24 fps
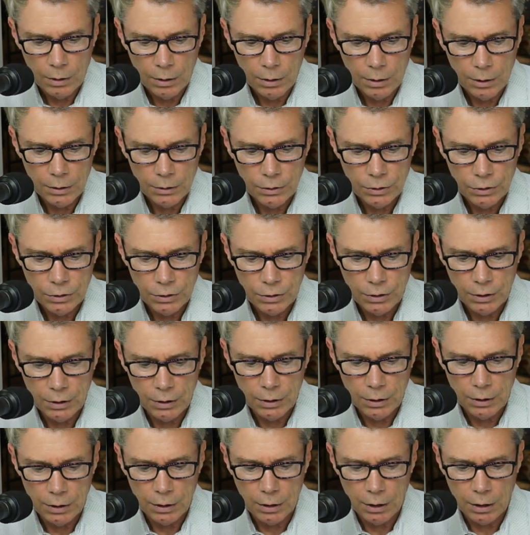Let's
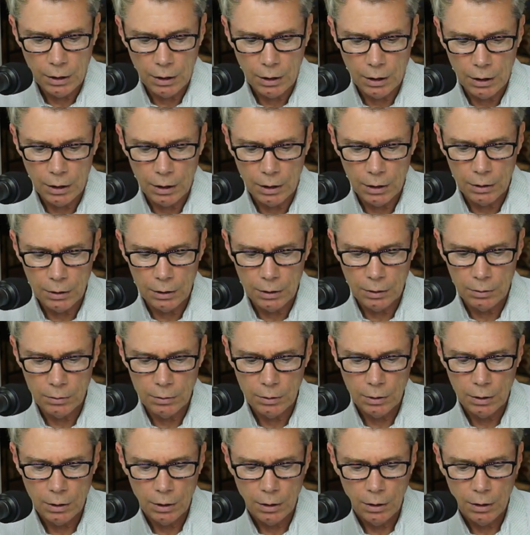see. I,
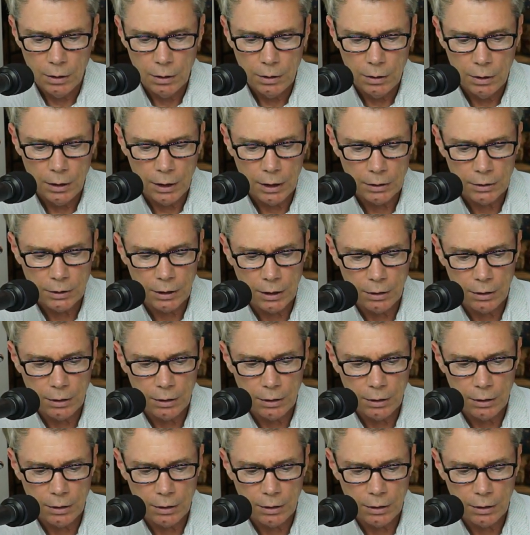yes,